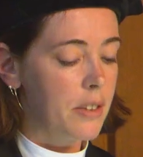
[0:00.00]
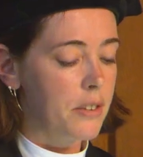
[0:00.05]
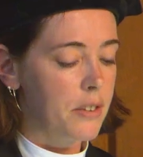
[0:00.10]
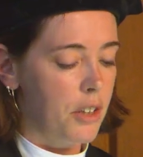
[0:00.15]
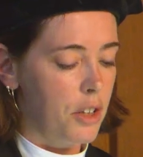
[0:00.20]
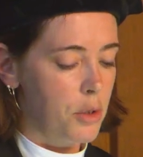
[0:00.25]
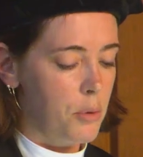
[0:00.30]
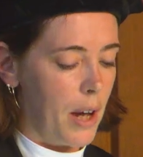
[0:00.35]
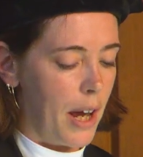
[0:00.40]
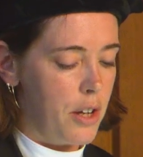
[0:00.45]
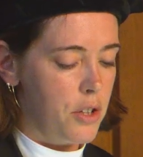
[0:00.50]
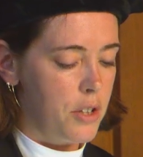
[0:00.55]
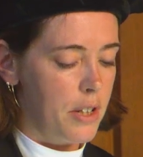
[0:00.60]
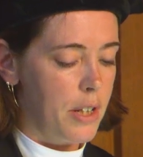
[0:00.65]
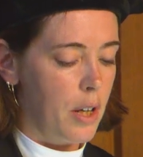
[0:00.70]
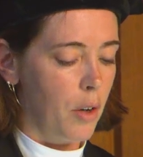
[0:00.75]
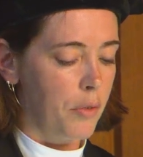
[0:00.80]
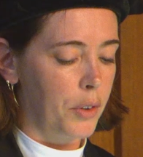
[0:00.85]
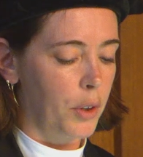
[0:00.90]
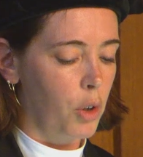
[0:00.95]
is the
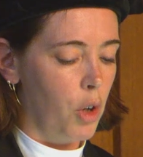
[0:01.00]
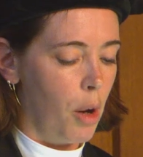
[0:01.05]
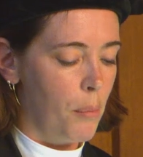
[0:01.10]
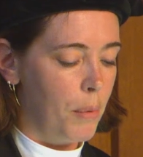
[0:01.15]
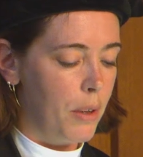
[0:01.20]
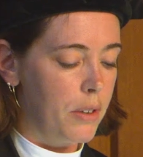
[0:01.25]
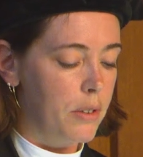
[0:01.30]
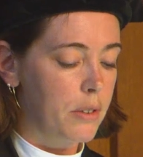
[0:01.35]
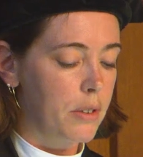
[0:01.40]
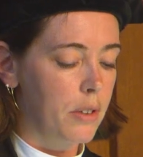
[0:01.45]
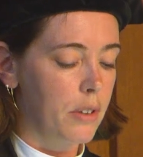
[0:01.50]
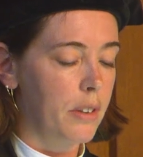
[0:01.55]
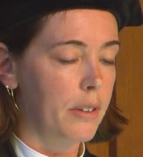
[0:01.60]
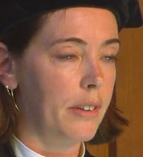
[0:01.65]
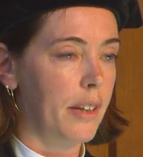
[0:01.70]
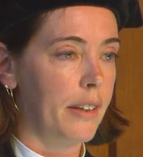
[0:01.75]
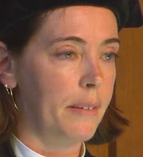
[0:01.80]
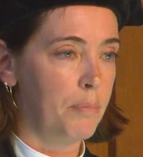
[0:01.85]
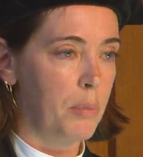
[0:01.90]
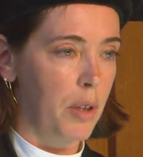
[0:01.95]
tragedy of the commons
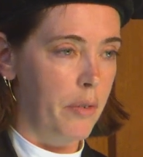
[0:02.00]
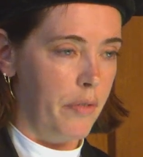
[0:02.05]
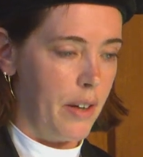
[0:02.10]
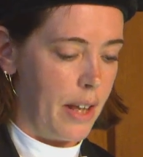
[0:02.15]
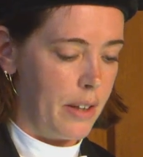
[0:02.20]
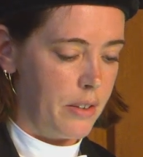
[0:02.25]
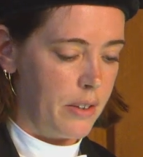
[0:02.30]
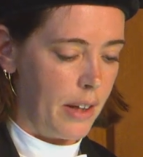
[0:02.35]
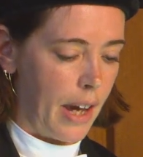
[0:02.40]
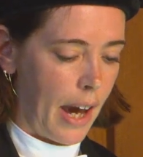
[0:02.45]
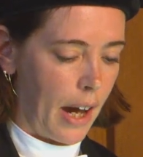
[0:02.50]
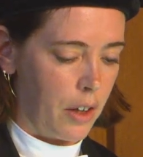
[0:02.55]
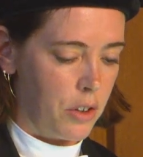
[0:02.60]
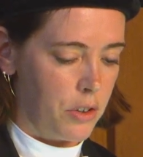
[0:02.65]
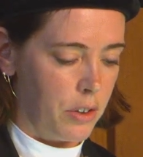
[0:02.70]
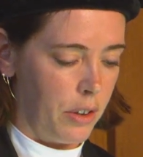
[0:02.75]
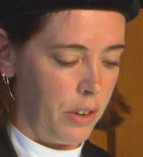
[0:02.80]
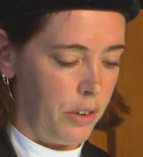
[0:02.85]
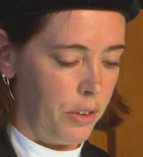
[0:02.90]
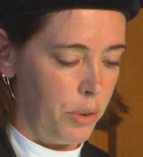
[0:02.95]
that prevents
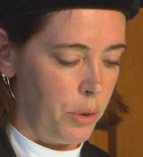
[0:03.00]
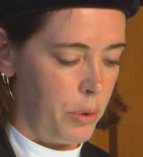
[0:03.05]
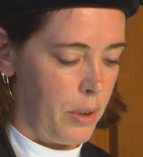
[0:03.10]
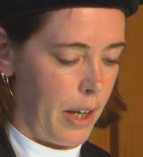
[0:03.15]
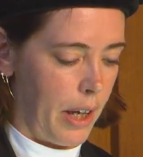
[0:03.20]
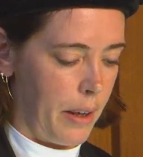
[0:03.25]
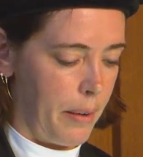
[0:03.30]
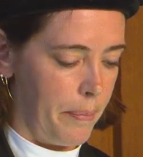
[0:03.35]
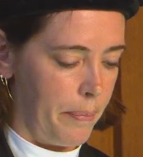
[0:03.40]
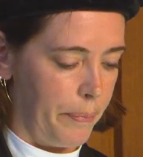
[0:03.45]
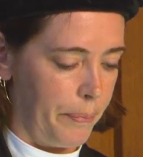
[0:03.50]
action today.